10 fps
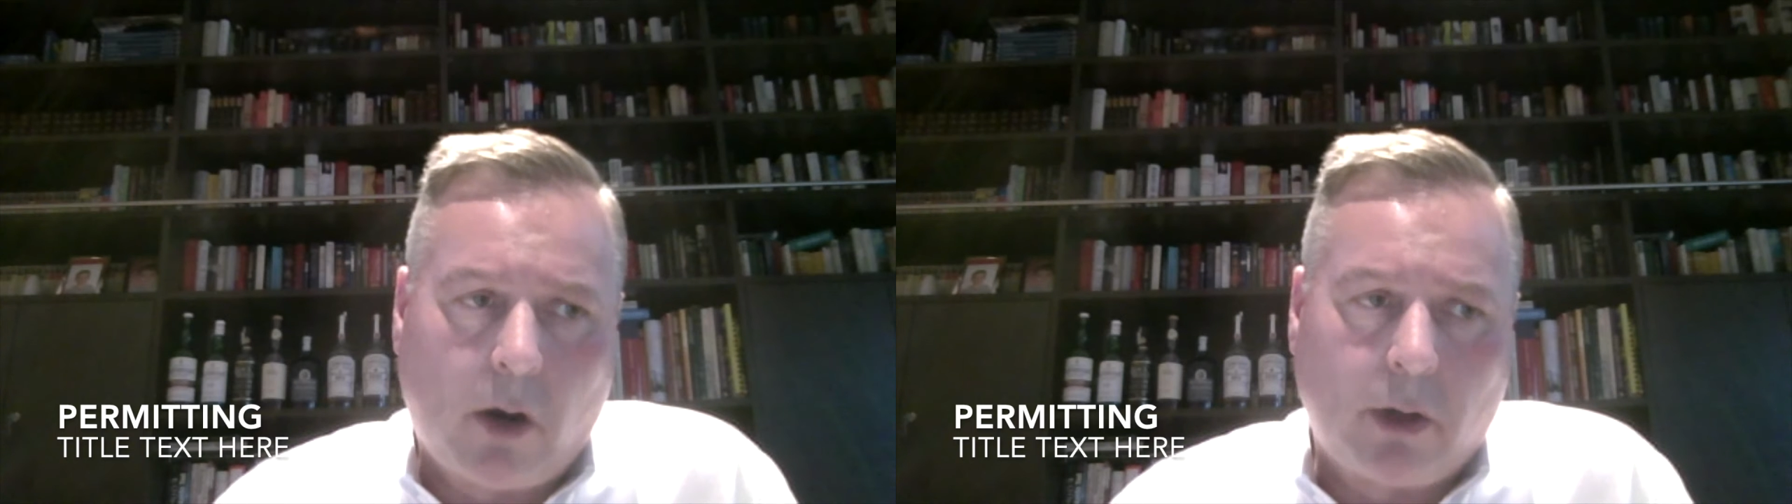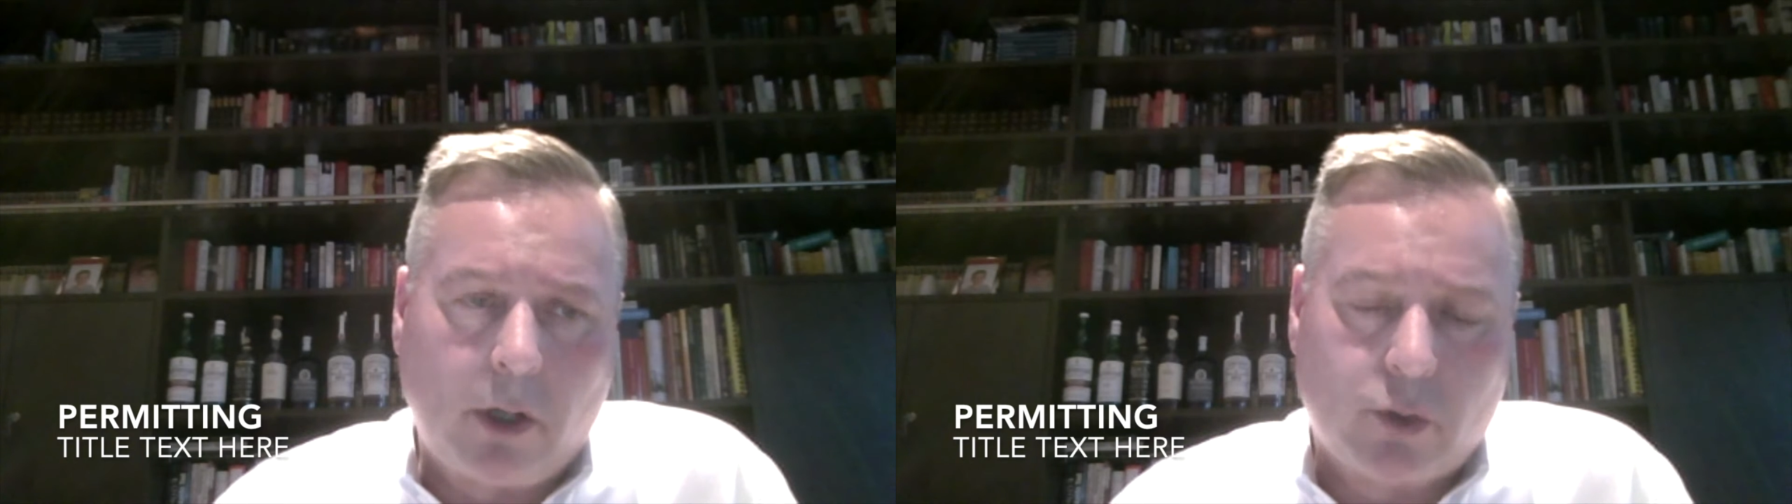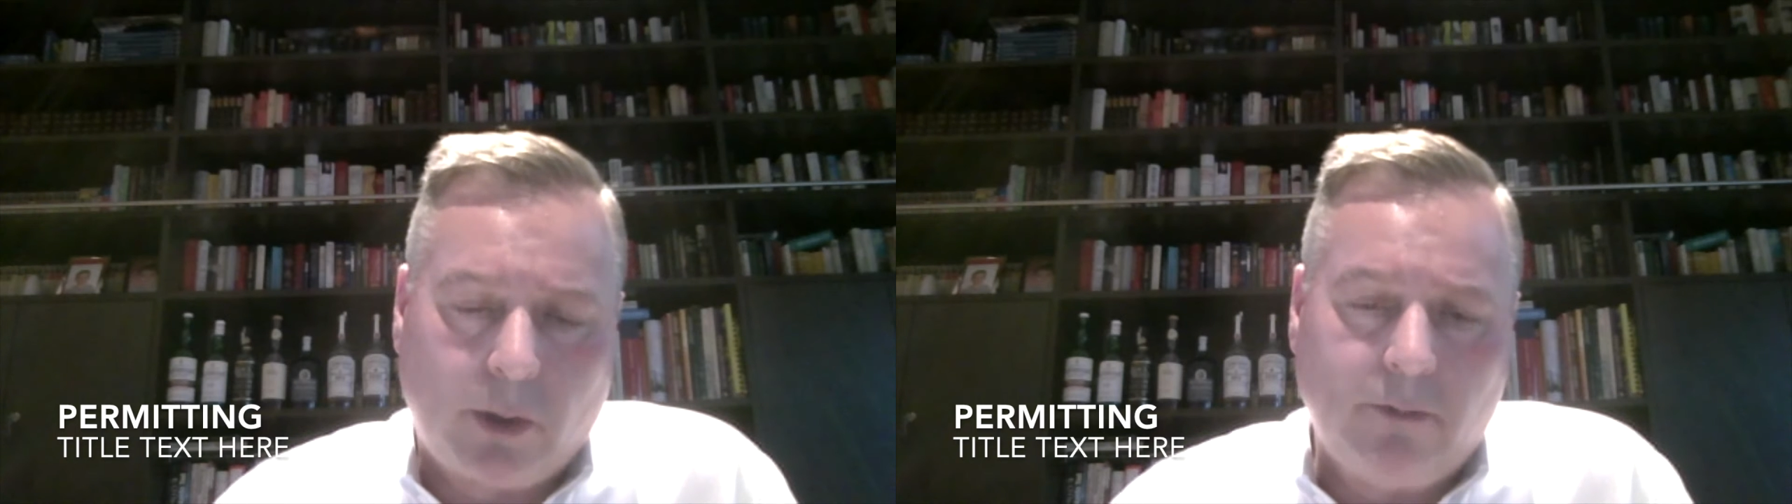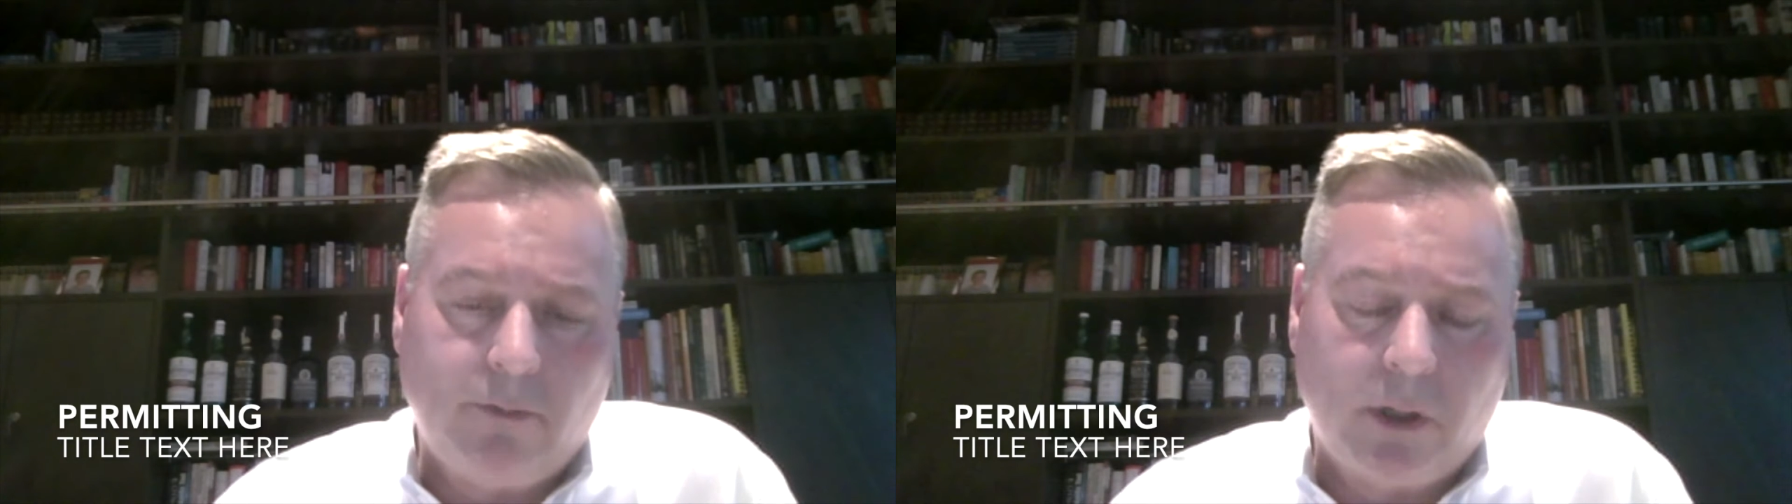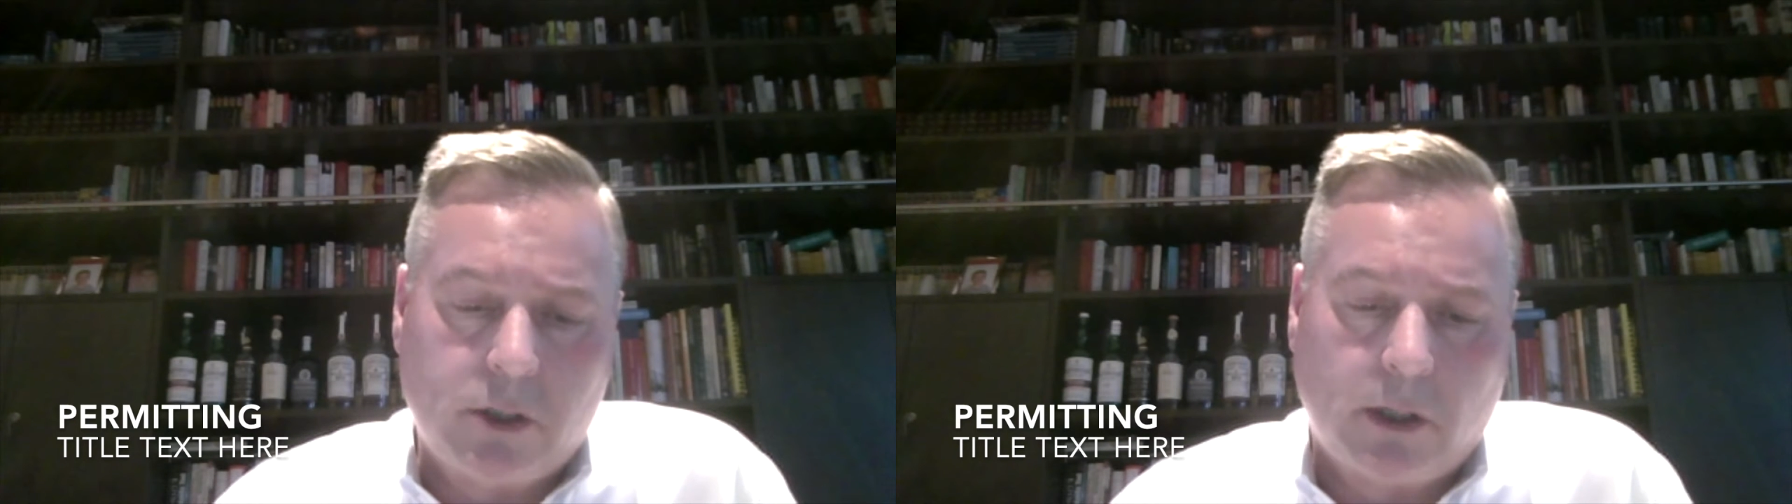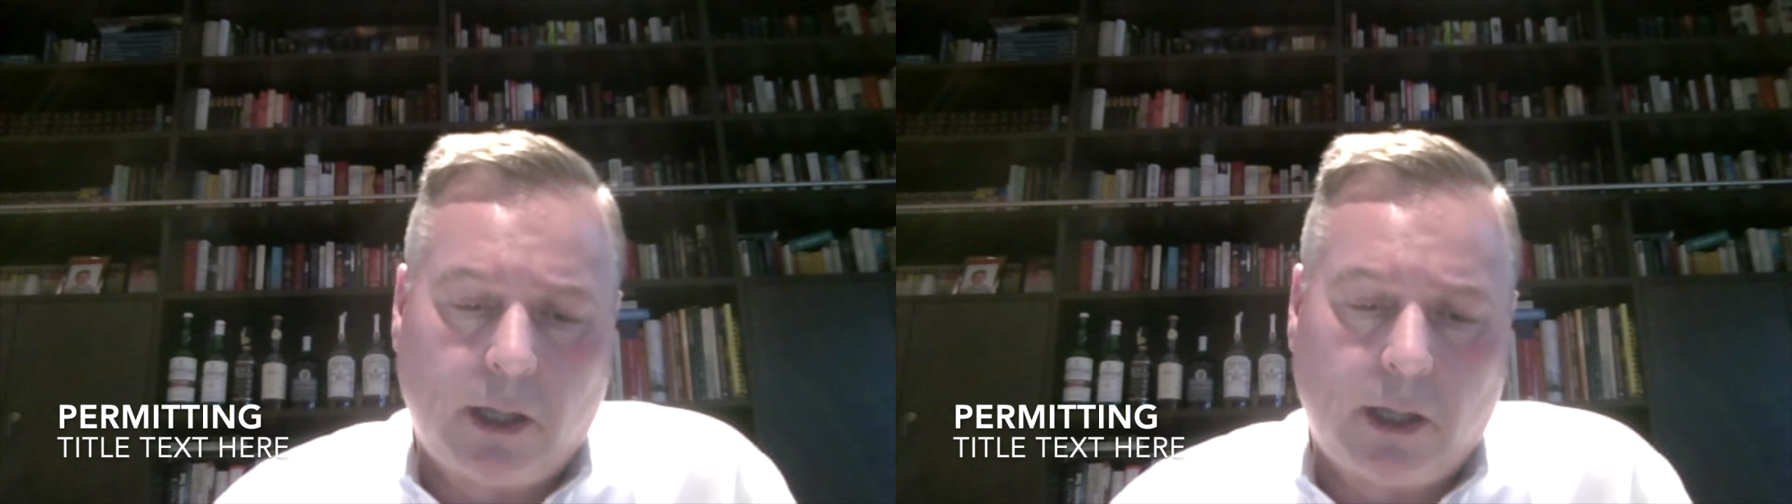our joint vision